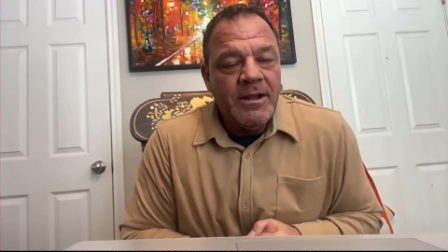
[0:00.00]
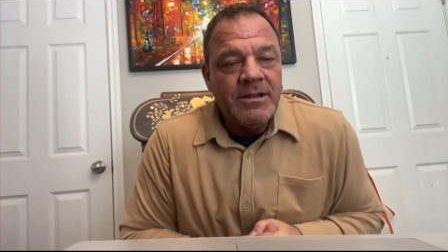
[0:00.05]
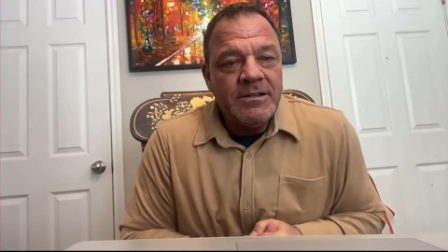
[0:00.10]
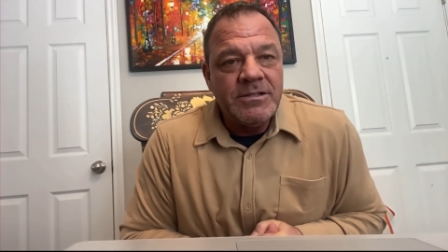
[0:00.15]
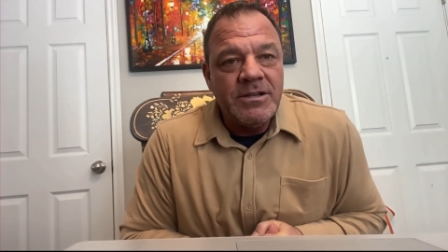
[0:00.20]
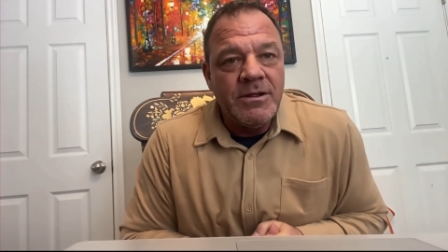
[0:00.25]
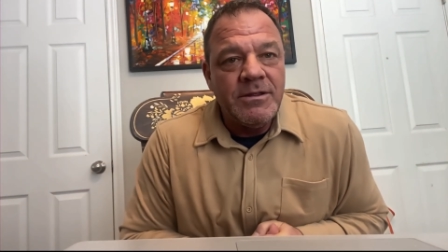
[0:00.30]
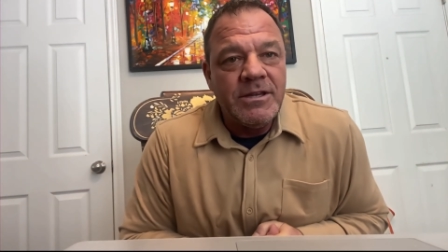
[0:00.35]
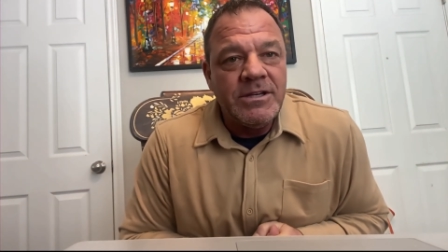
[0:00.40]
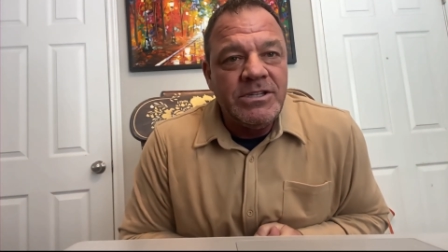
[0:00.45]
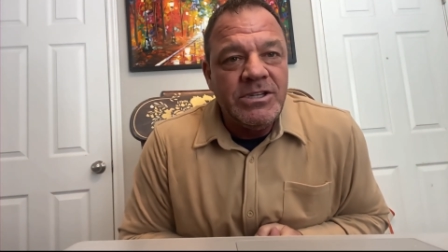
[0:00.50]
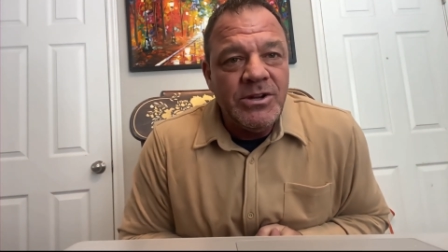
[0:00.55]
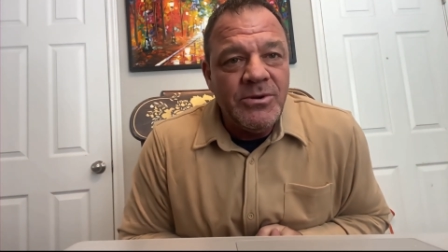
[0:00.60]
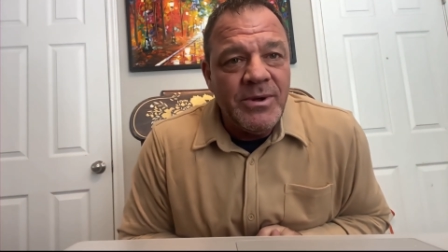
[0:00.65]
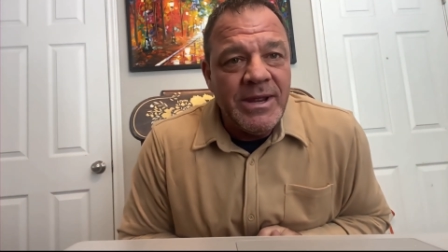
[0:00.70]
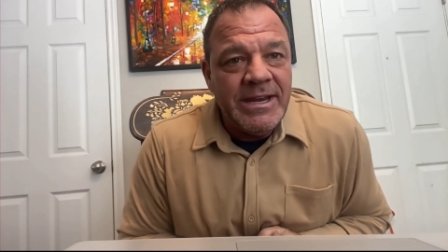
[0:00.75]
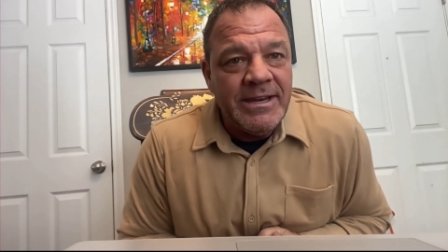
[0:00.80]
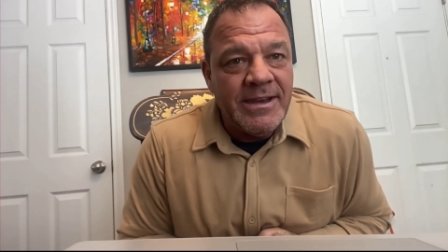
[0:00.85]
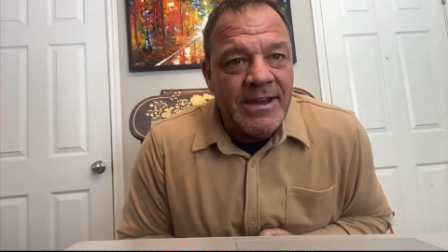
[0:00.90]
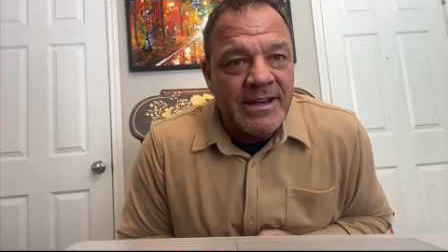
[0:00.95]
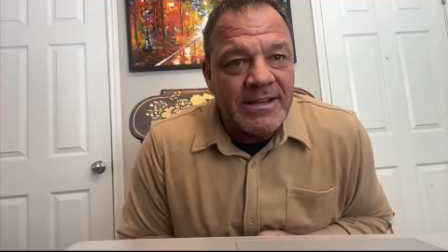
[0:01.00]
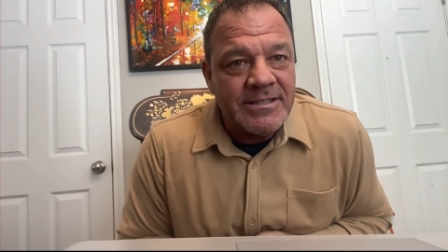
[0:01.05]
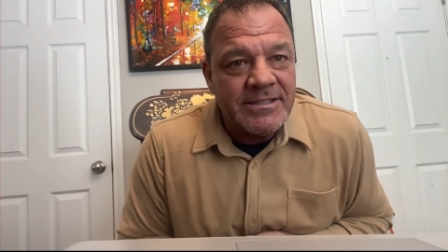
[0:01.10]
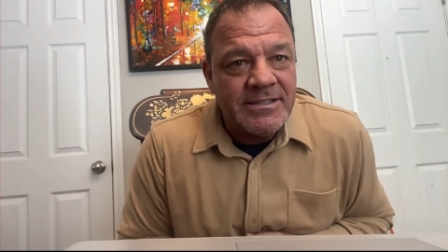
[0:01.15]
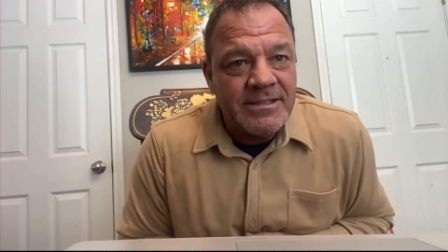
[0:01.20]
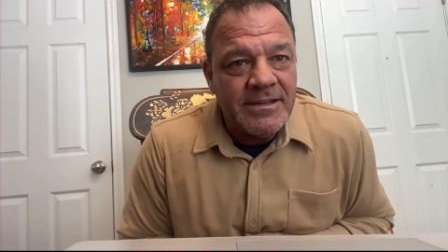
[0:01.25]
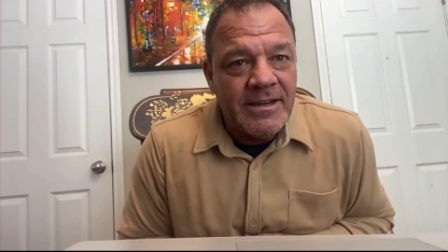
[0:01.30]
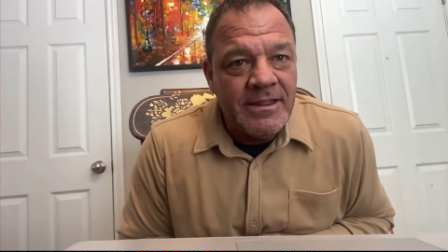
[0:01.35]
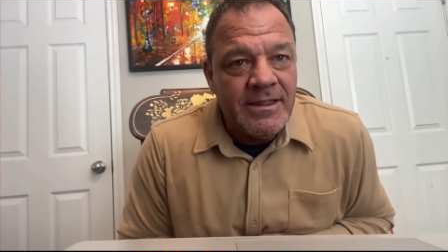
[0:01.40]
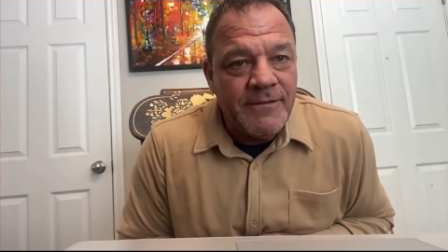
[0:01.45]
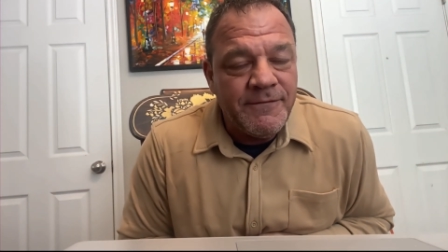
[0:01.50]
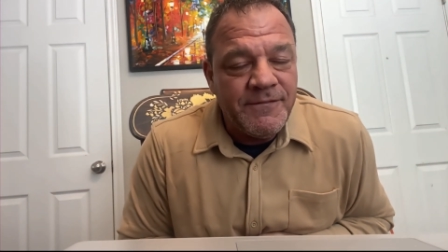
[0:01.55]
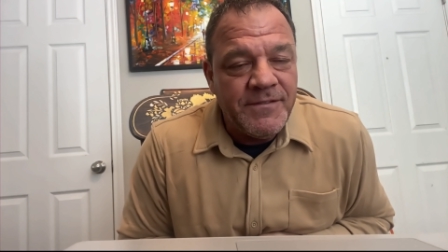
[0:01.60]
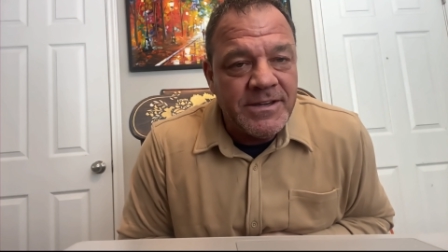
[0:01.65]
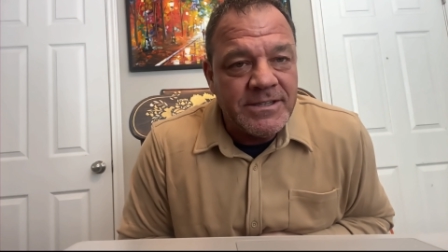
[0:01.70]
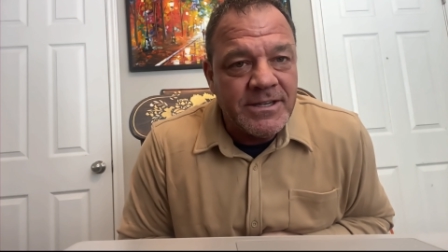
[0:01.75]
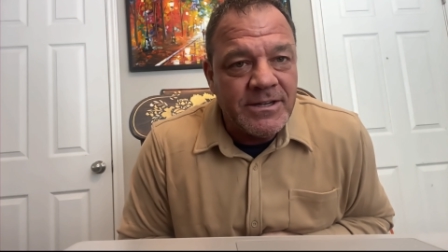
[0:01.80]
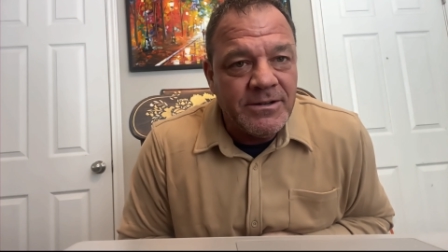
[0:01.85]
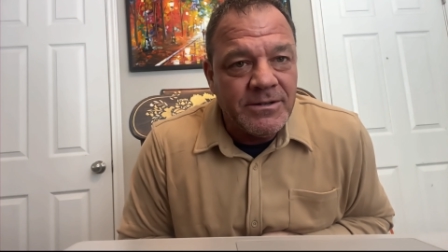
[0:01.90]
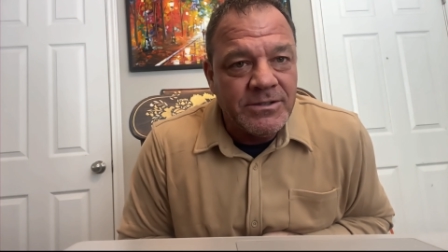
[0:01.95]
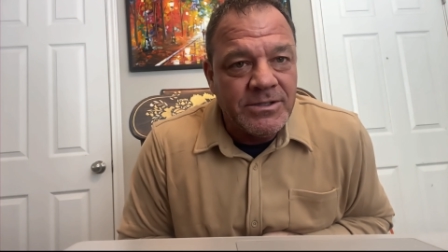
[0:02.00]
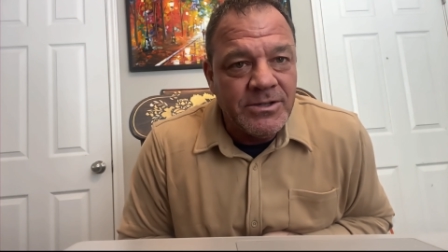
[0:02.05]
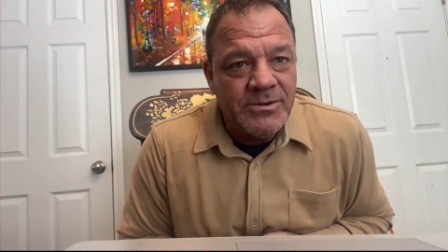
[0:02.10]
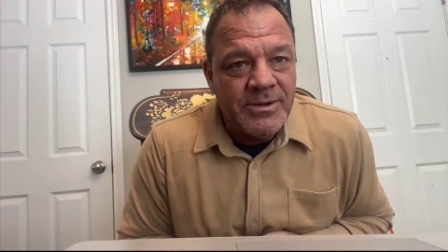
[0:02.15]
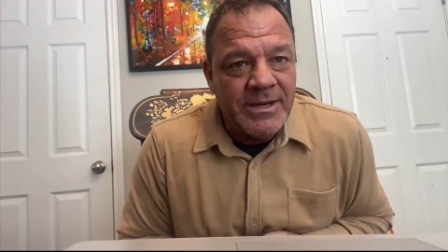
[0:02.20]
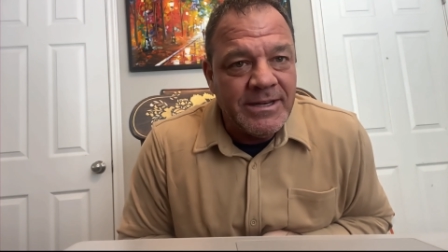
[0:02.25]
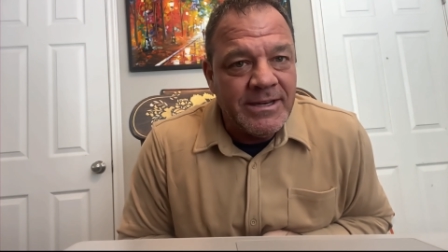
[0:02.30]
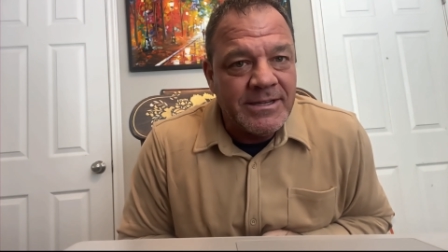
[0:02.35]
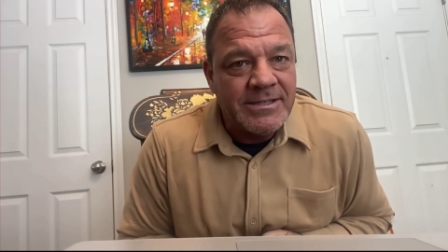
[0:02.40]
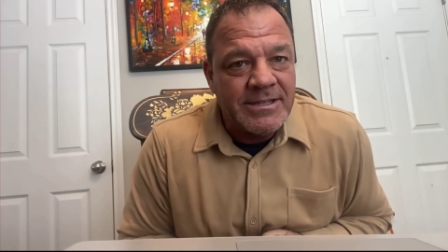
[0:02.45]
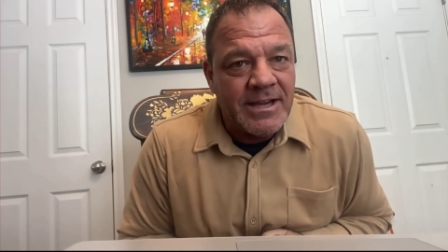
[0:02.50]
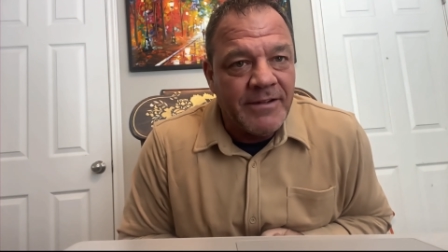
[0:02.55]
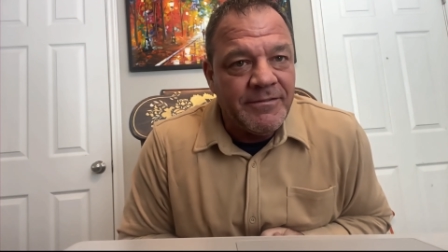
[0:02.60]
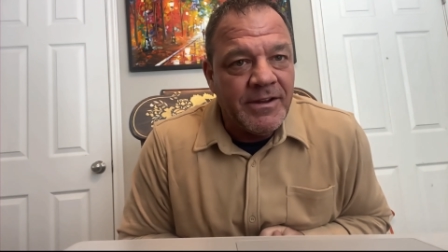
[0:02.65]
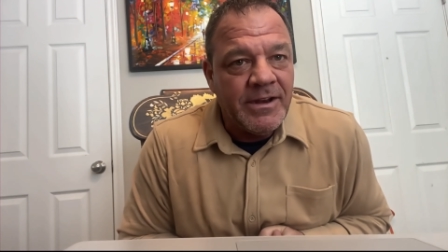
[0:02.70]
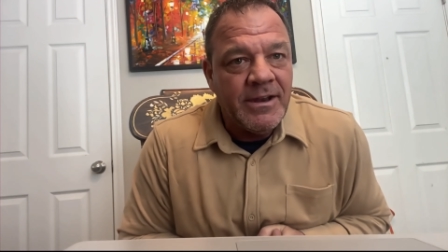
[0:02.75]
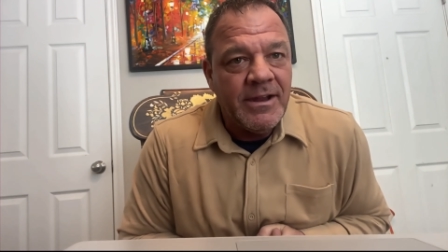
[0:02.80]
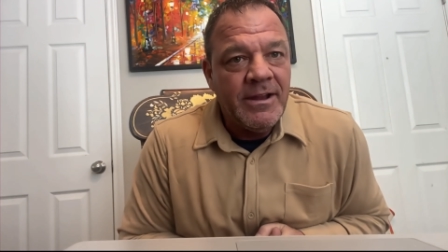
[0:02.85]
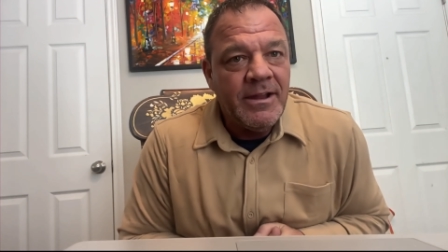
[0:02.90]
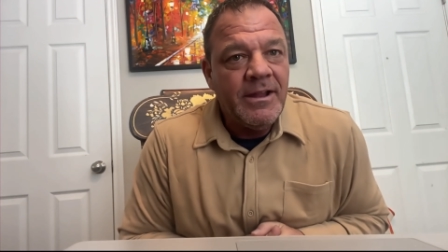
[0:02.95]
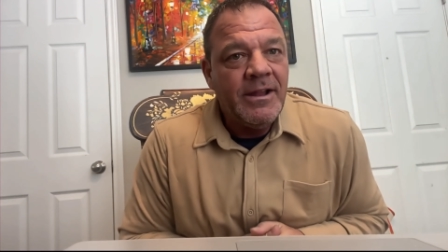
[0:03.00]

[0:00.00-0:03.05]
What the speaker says: So the doingness and the physical doingness of it